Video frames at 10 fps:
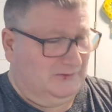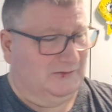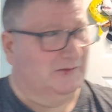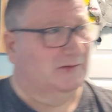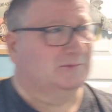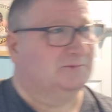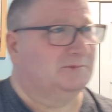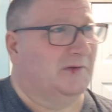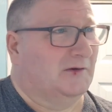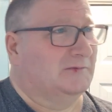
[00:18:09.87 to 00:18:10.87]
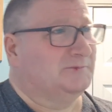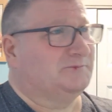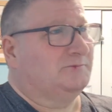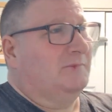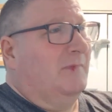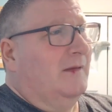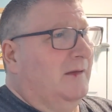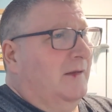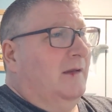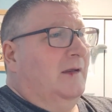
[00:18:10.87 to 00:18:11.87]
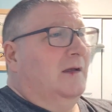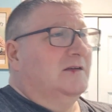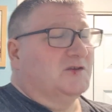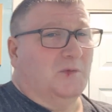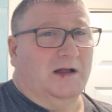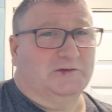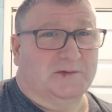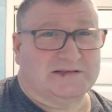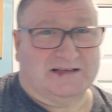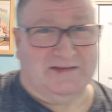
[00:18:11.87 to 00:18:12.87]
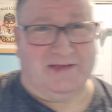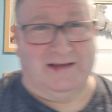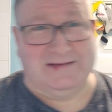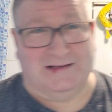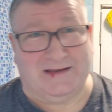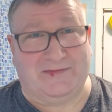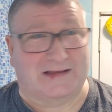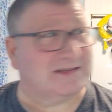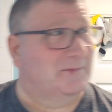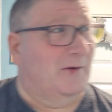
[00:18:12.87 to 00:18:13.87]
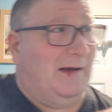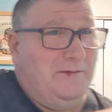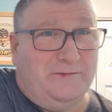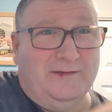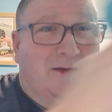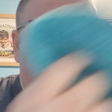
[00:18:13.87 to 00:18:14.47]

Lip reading: no, no, no. So what I'll do is I'll give that to my wife.